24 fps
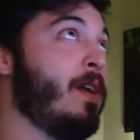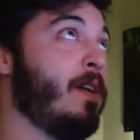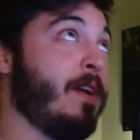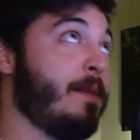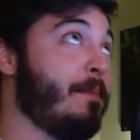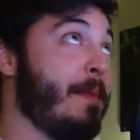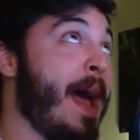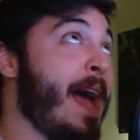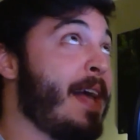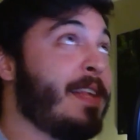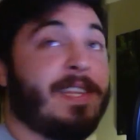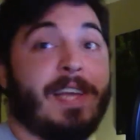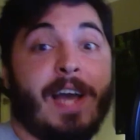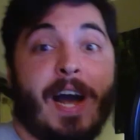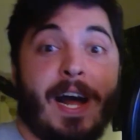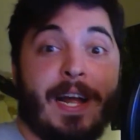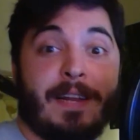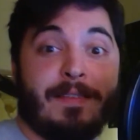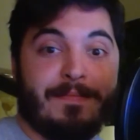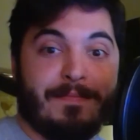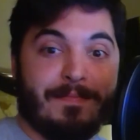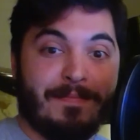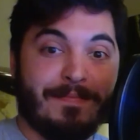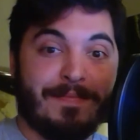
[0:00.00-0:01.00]
weird
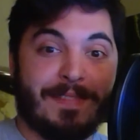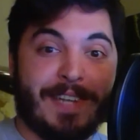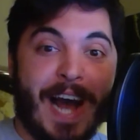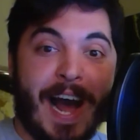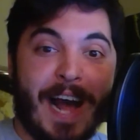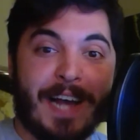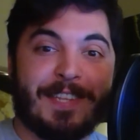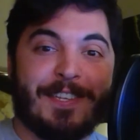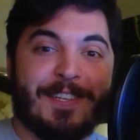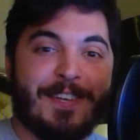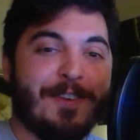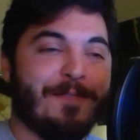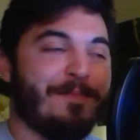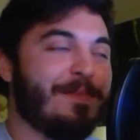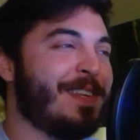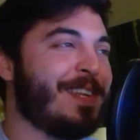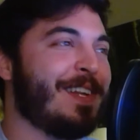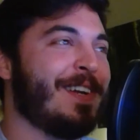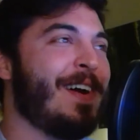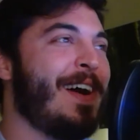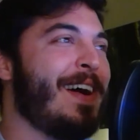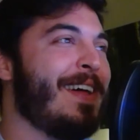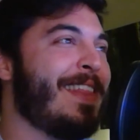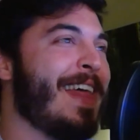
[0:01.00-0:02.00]
mascot
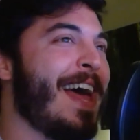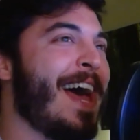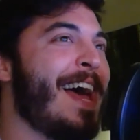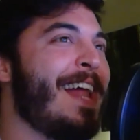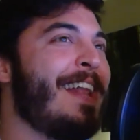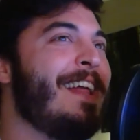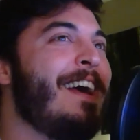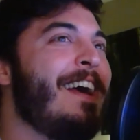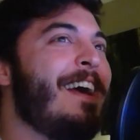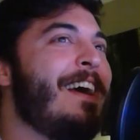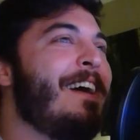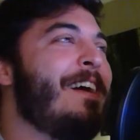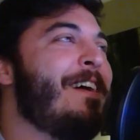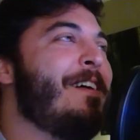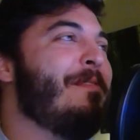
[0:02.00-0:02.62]
costumes and all that.